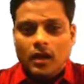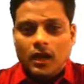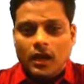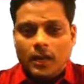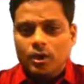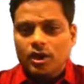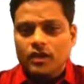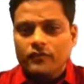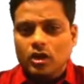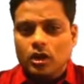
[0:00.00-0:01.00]
I'm going to
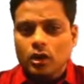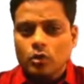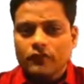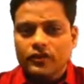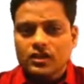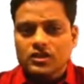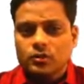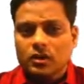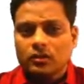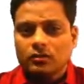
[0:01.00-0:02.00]
give you a clue for this
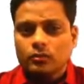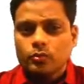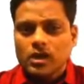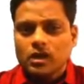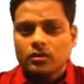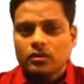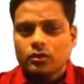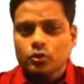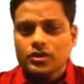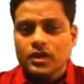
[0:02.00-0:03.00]
one. We are
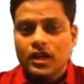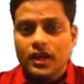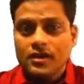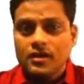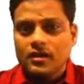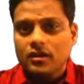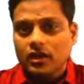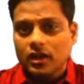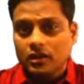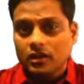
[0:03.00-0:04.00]
using Indian
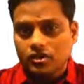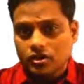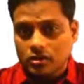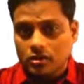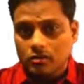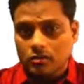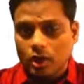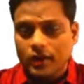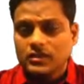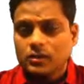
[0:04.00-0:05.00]
English here,
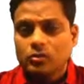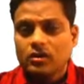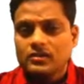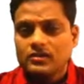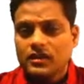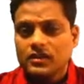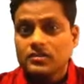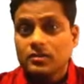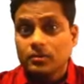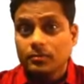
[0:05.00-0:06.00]
or as the word
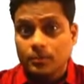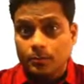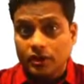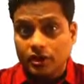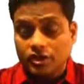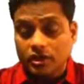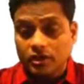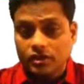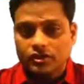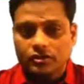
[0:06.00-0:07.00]
says, the British
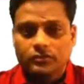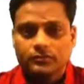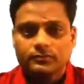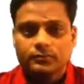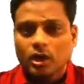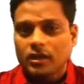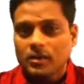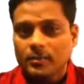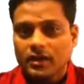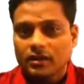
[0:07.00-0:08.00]
English here, not the
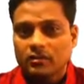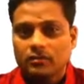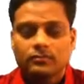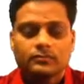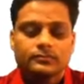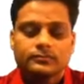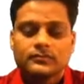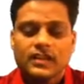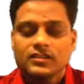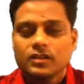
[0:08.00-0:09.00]
American.
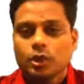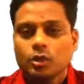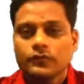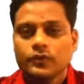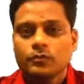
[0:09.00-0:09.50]
That's a clue for you.